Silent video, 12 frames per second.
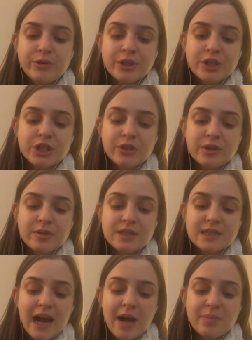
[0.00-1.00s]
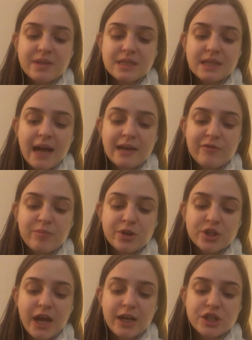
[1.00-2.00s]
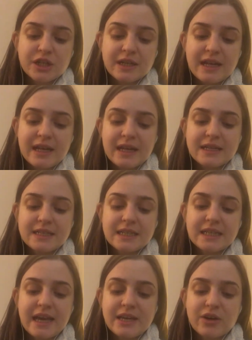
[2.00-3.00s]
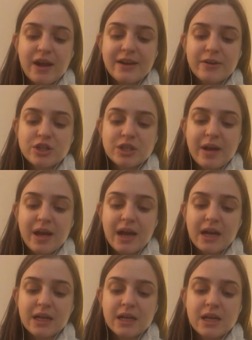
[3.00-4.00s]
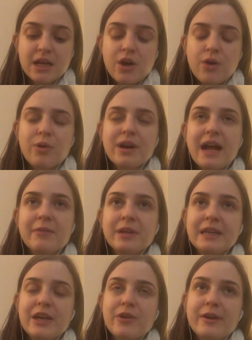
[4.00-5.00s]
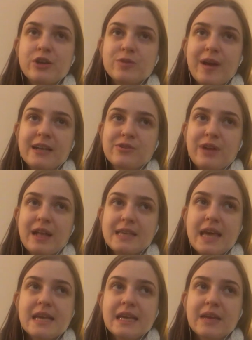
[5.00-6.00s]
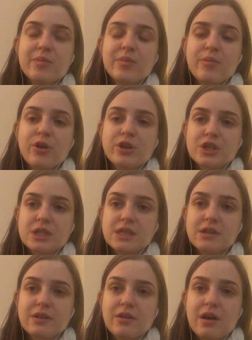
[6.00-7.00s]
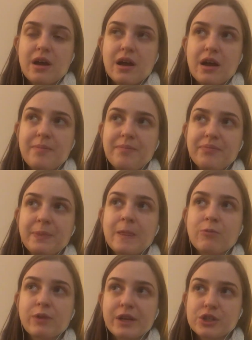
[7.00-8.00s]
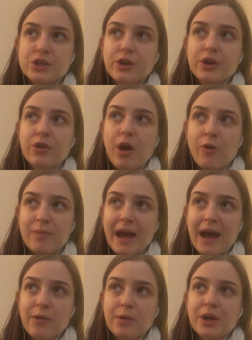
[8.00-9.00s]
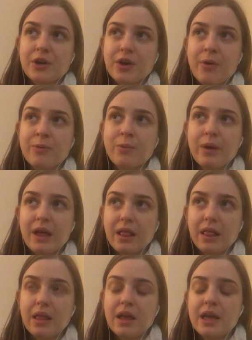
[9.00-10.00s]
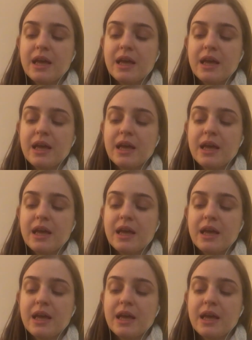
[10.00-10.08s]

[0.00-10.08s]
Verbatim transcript: can do to stop this kind of projection and to get your energy back, or not really get your energy back because they're not taking it, but more just to um, reassert your own power and your own will,